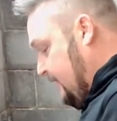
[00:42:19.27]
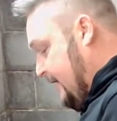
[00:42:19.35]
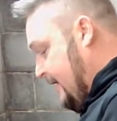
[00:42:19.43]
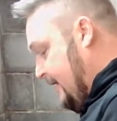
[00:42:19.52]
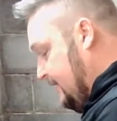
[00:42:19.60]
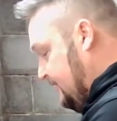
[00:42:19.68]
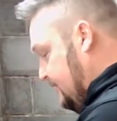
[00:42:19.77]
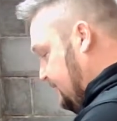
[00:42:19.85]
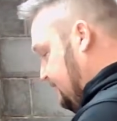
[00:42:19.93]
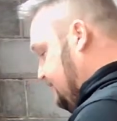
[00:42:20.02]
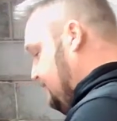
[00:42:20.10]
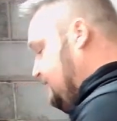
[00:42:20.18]
the 8S.
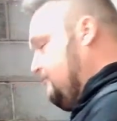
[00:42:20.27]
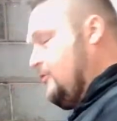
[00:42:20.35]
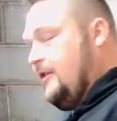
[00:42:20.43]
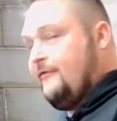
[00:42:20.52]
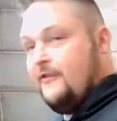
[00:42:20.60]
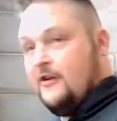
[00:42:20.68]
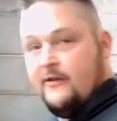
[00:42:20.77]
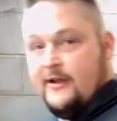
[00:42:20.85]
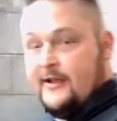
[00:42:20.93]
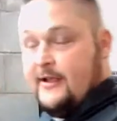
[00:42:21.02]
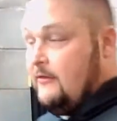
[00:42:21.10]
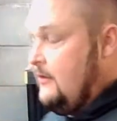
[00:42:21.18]
Brain fart right
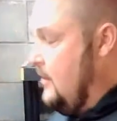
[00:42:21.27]
now.